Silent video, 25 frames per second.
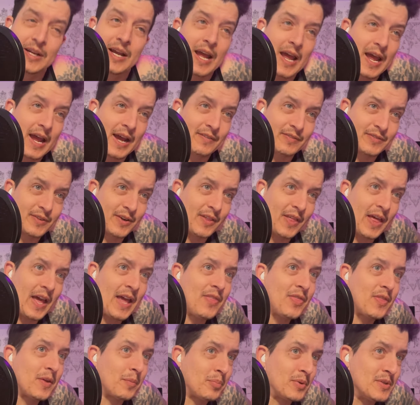After
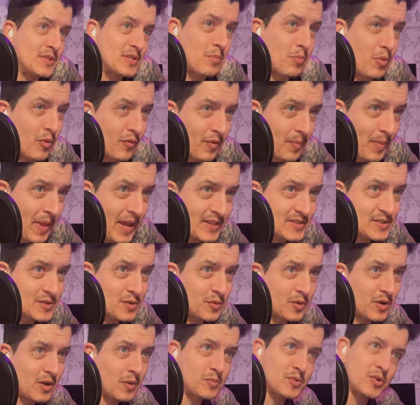that, the principal from that
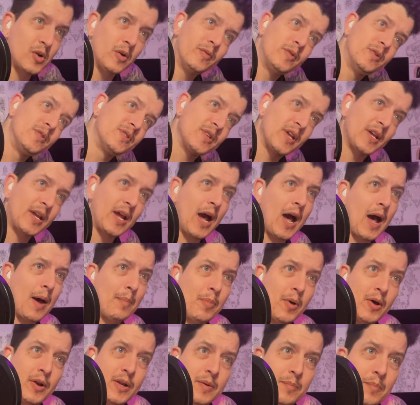school comes over and is like,
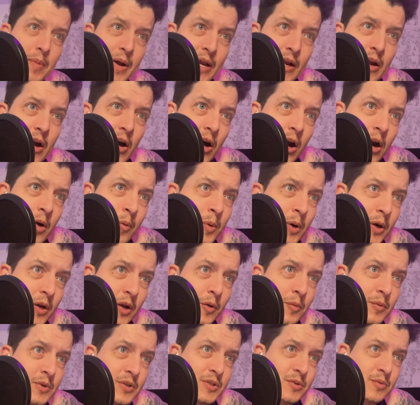hop on in my car, we're
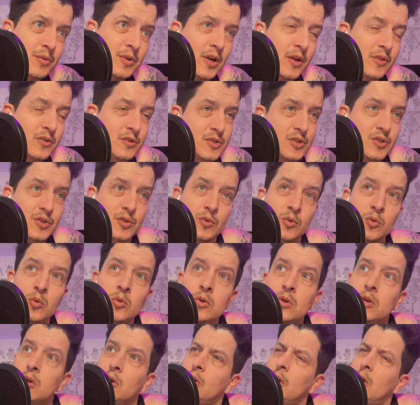going to another
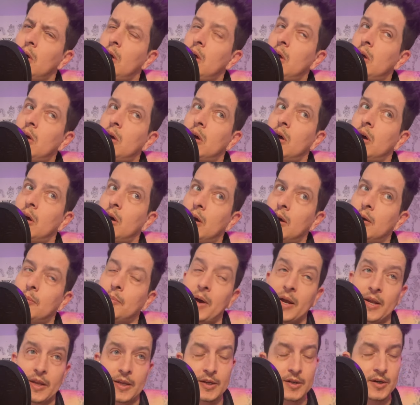school.
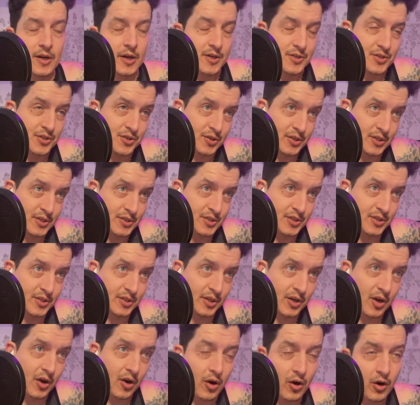I get ushered into the
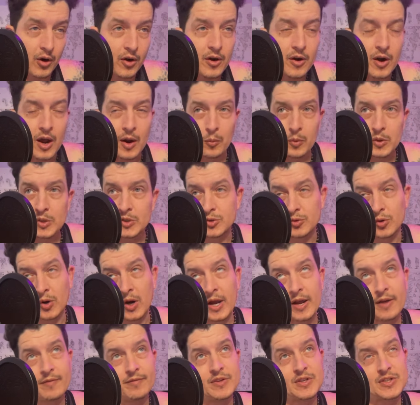car. We
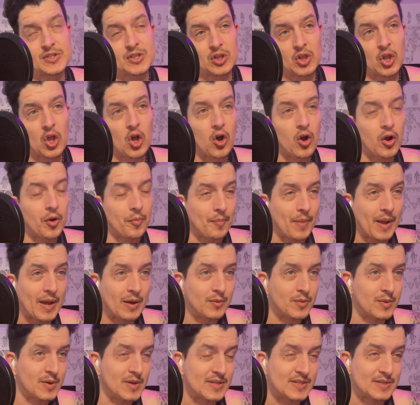drive this long
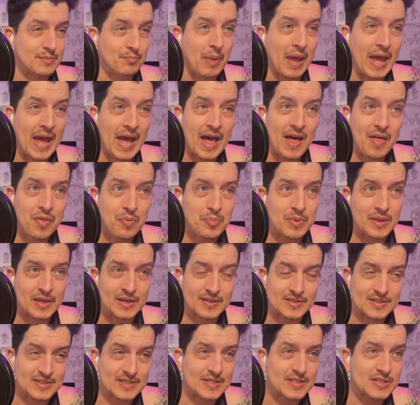mountainous path
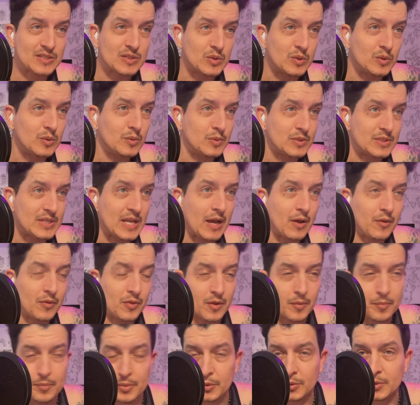because this school was out in
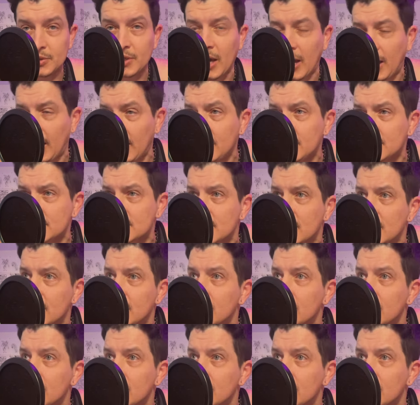the boondocks.